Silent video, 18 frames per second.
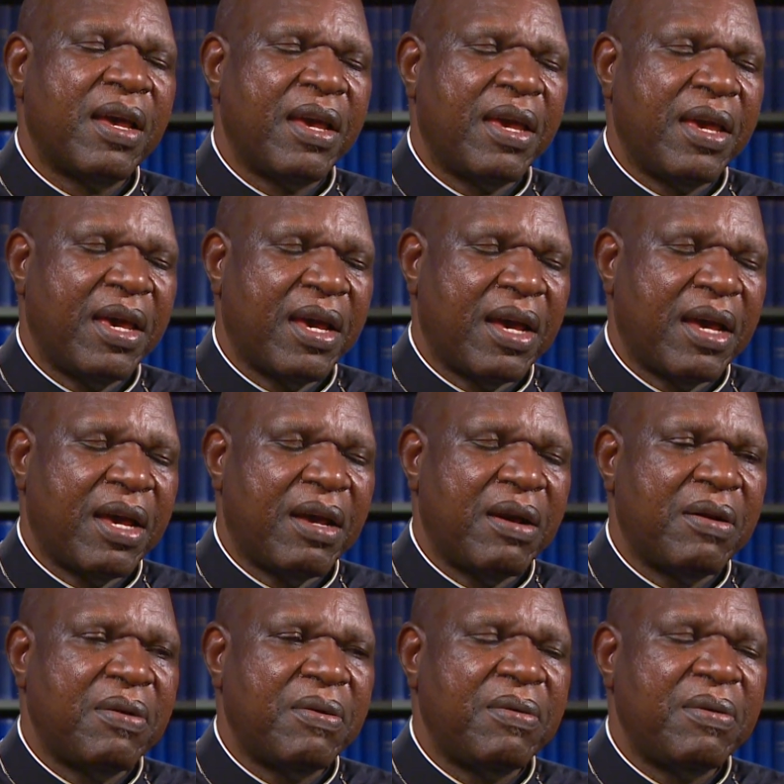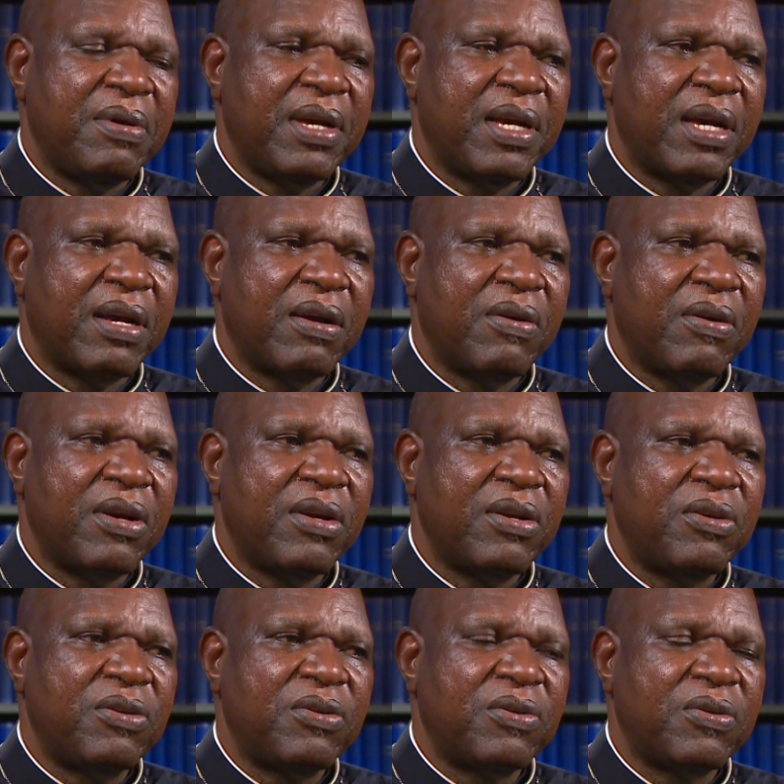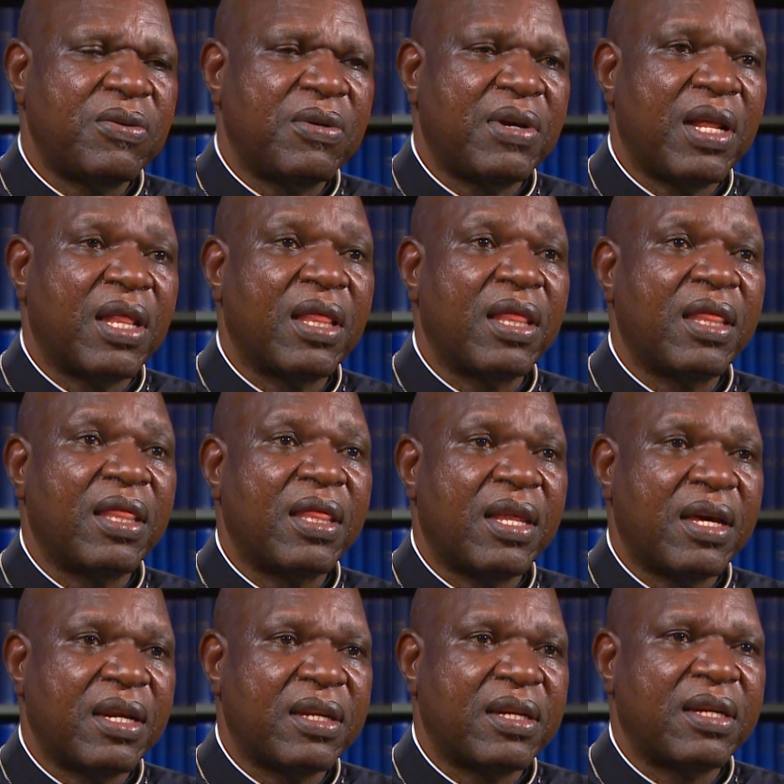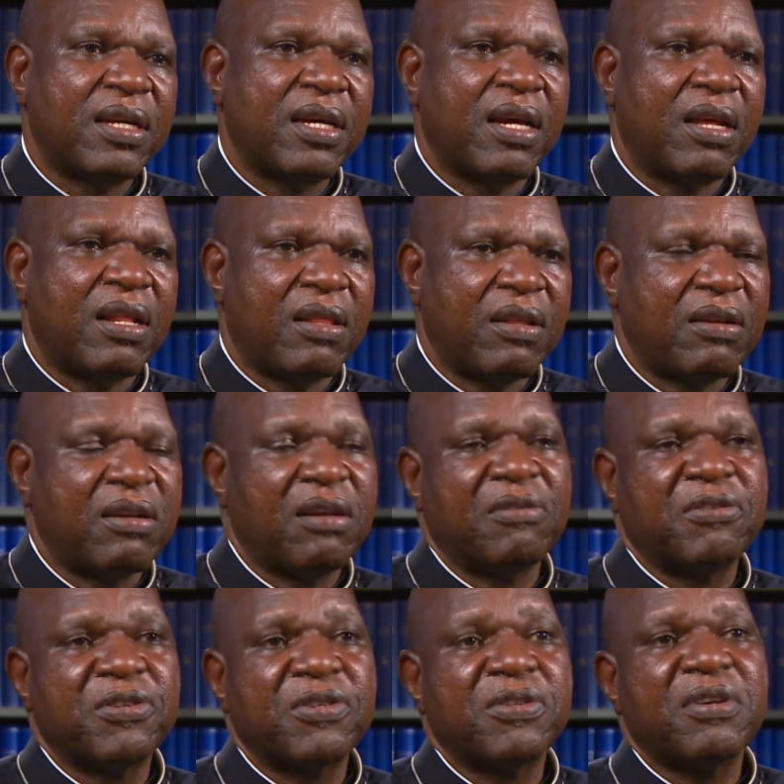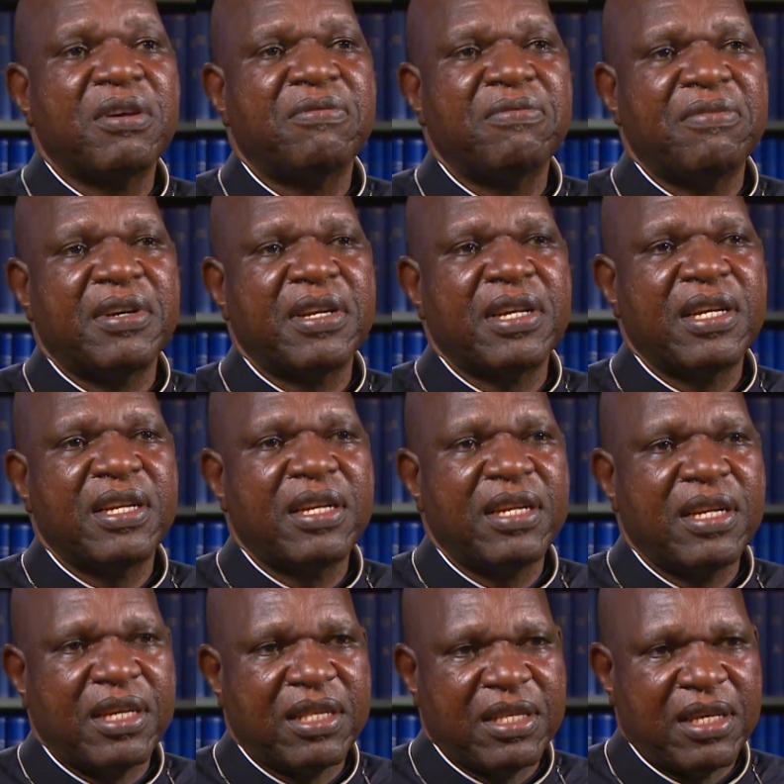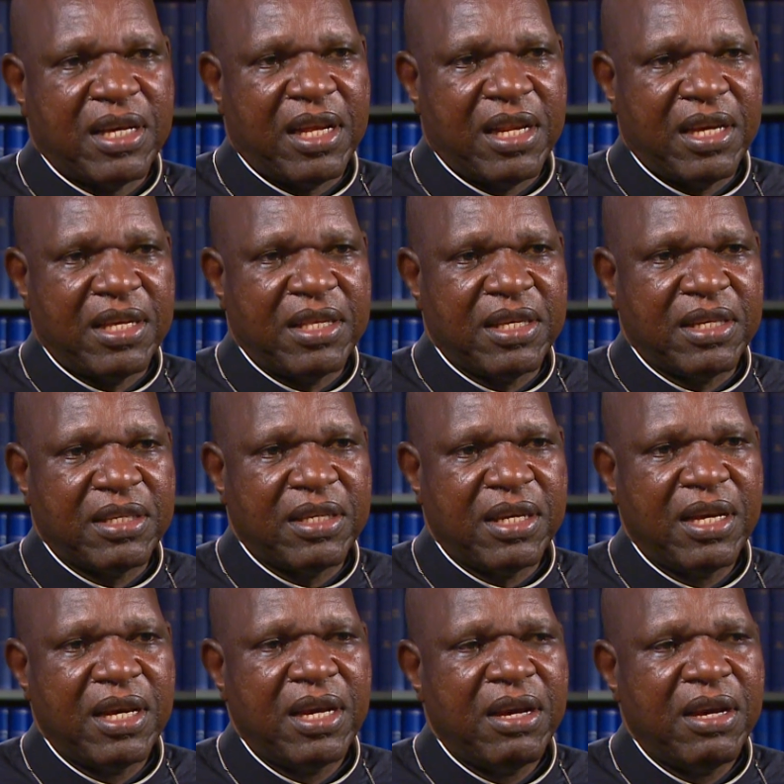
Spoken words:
Yeah, we are going through a lot of suffering and challenges.